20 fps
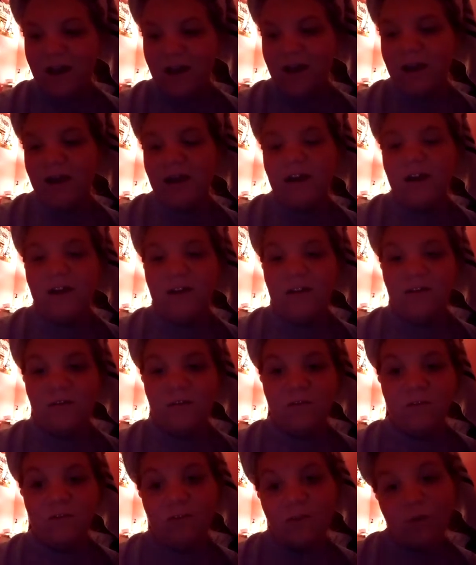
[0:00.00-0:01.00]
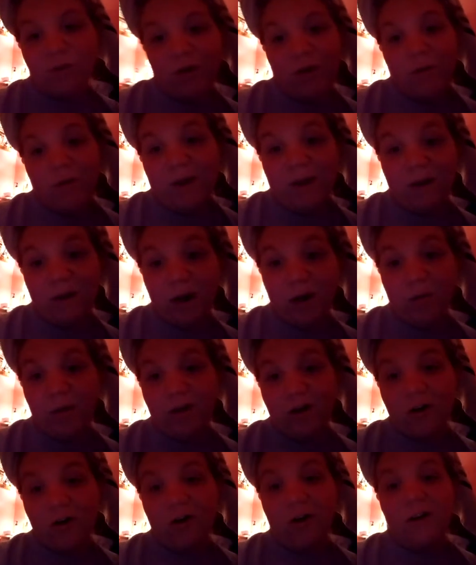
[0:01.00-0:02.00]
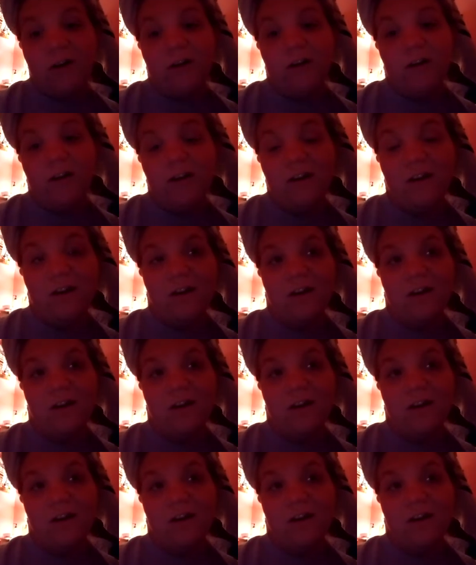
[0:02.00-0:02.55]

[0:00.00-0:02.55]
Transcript: And if you saw me at AgamaCon,